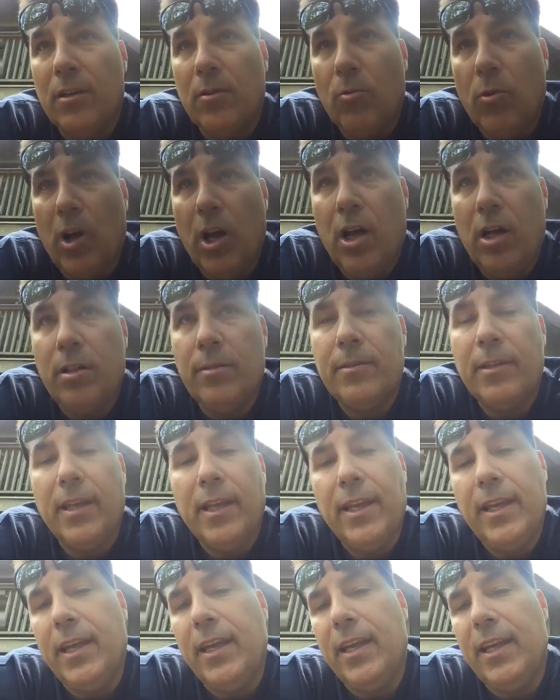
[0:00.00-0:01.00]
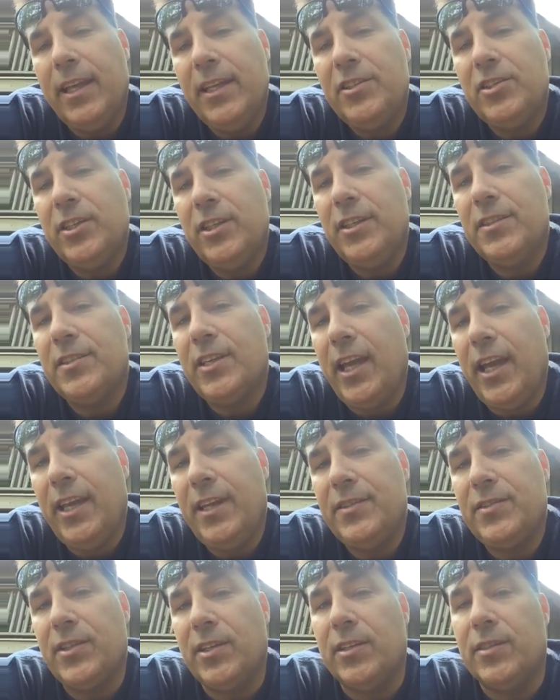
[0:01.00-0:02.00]
Well, each of these
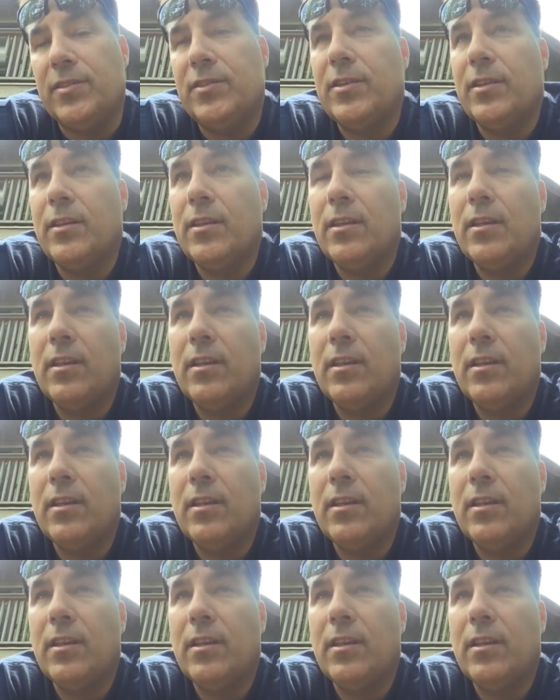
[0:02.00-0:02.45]
cases